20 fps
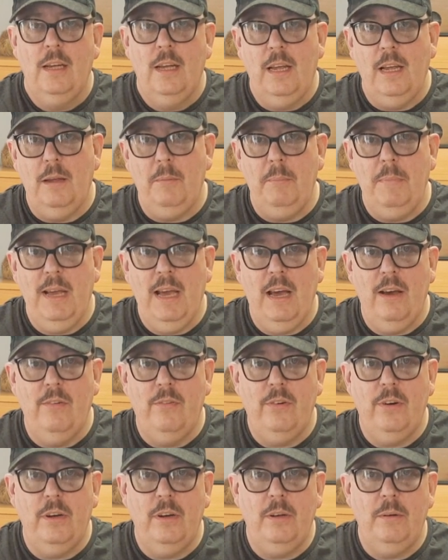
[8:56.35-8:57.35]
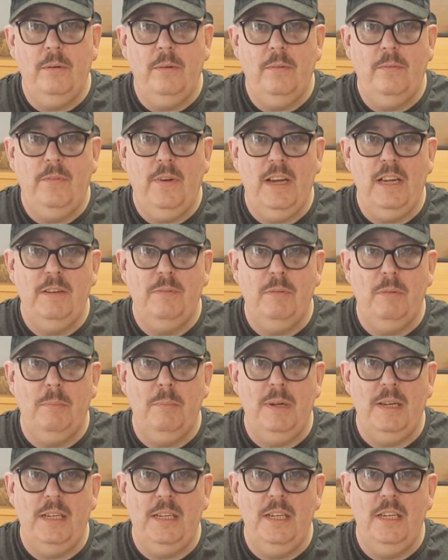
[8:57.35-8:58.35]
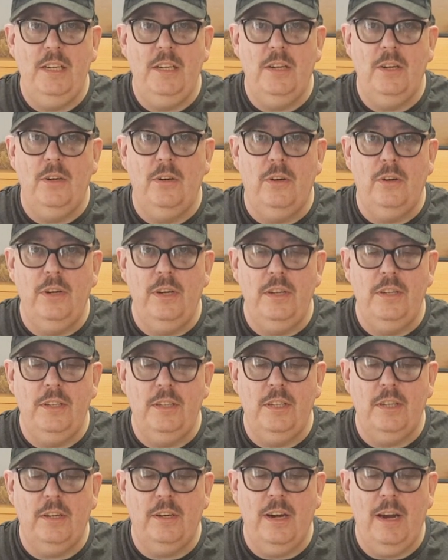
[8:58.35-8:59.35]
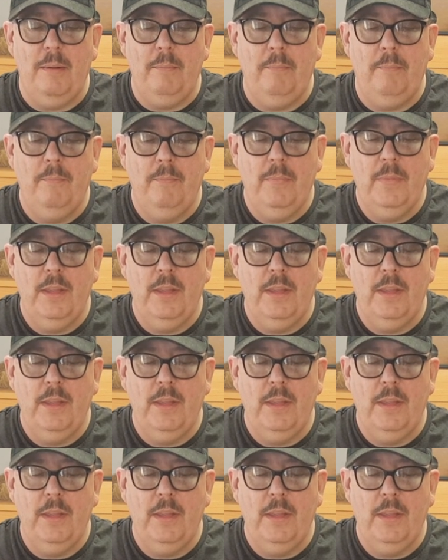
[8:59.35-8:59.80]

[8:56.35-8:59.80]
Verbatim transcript: hit me over on Facebook Messenger or Instagram